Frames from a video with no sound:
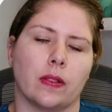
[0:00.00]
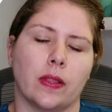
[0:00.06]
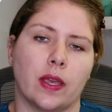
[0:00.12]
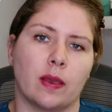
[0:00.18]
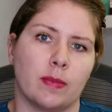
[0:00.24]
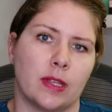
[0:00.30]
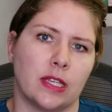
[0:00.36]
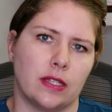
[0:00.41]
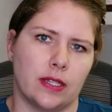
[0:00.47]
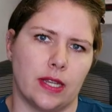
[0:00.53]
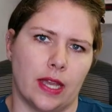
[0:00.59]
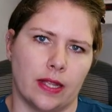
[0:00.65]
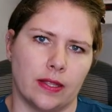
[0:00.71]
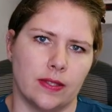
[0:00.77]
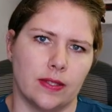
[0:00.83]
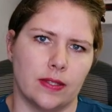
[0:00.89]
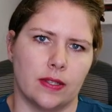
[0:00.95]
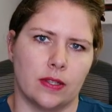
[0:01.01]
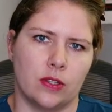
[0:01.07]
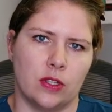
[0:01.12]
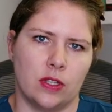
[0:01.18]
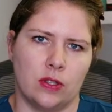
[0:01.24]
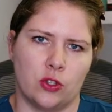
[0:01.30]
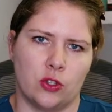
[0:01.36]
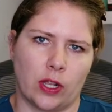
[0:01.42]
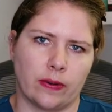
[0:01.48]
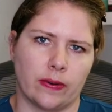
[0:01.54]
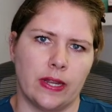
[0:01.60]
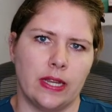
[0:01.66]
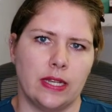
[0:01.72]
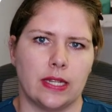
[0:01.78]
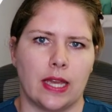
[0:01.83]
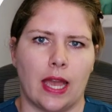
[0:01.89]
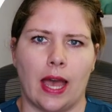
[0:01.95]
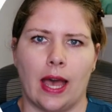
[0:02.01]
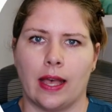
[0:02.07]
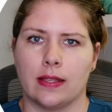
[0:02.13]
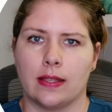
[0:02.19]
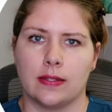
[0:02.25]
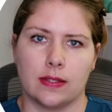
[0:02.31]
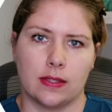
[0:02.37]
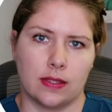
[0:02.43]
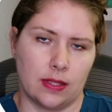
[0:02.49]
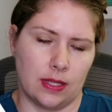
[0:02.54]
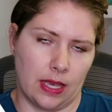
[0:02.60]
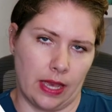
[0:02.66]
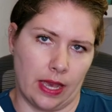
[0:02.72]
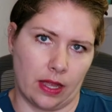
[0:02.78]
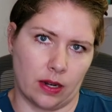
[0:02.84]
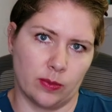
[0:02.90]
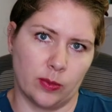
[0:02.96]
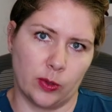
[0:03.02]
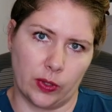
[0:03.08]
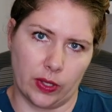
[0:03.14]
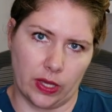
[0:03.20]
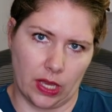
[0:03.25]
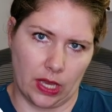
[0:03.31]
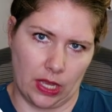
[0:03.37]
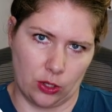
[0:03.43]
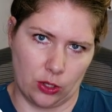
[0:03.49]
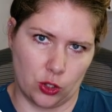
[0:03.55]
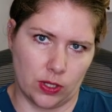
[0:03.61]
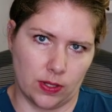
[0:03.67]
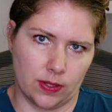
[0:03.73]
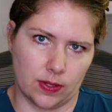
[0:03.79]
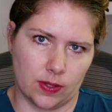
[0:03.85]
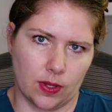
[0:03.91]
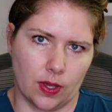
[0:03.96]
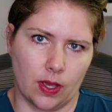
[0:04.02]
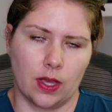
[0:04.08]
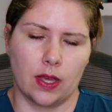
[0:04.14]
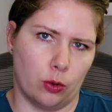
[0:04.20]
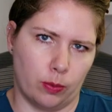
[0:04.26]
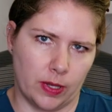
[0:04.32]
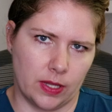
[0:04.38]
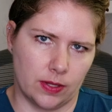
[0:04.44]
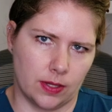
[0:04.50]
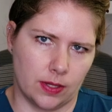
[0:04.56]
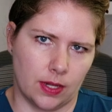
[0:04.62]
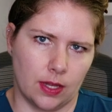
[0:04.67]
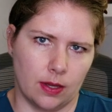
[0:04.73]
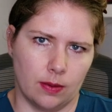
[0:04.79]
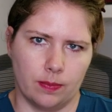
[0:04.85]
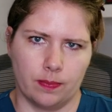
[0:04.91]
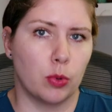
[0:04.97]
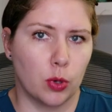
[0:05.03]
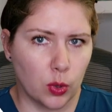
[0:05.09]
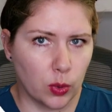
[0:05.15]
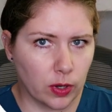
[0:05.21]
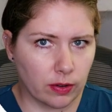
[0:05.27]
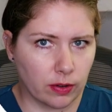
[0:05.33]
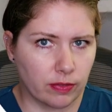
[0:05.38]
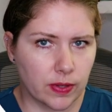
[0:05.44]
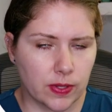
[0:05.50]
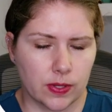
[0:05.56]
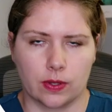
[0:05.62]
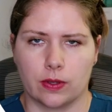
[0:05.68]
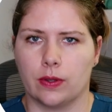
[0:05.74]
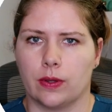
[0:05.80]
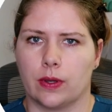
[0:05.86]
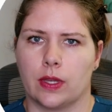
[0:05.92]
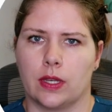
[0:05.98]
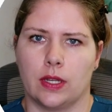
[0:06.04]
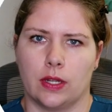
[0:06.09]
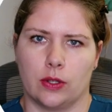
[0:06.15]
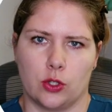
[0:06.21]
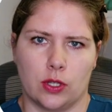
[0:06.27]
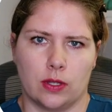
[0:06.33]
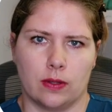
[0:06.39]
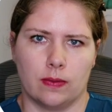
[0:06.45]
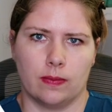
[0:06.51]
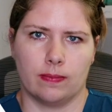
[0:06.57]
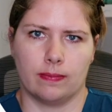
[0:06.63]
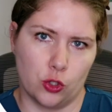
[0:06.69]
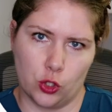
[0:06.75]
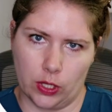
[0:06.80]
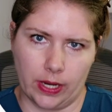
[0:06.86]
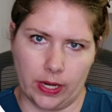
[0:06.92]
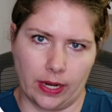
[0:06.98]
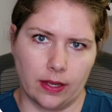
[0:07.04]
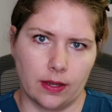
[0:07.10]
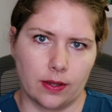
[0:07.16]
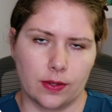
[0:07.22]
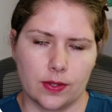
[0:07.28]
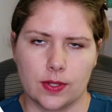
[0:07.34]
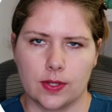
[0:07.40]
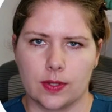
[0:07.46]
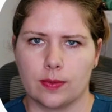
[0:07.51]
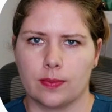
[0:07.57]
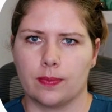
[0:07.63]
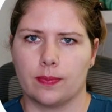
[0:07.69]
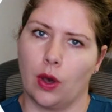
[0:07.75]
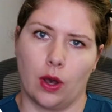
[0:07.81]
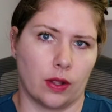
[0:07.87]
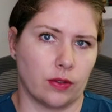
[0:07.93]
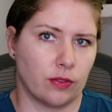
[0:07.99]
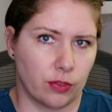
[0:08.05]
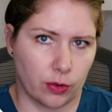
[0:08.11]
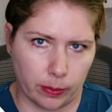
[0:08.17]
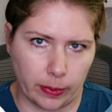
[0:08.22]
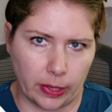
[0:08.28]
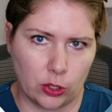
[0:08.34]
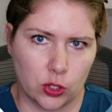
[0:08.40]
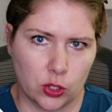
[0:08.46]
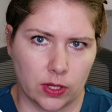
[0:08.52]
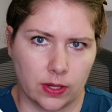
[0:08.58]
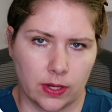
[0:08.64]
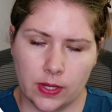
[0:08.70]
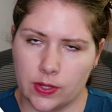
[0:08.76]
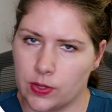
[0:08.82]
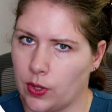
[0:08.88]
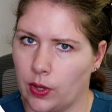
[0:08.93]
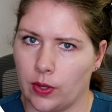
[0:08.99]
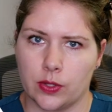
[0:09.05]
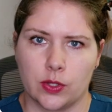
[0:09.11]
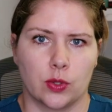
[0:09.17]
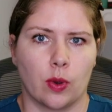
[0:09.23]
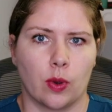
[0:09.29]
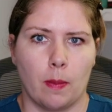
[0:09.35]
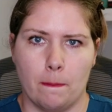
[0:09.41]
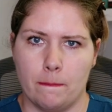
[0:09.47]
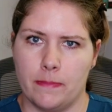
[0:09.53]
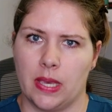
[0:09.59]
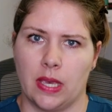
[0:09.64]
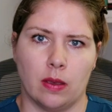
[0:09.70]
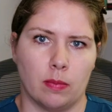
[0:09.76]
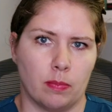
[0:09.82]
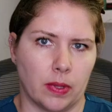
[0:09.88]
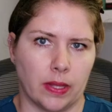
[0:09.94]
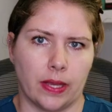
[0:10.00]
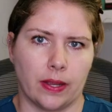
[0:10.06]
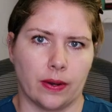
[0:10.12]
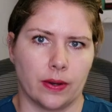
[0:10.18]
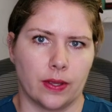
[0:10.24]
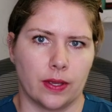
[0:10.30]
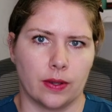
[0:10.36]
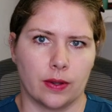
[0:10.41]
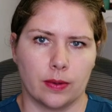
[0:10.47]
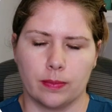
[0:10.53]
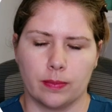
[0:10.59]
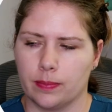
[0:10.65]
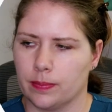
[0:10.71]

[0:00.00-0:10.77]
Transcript: The ligament tends to degenerate as the animal ages. Obesity, poor physical condition, genetics, conformation is also a big player here.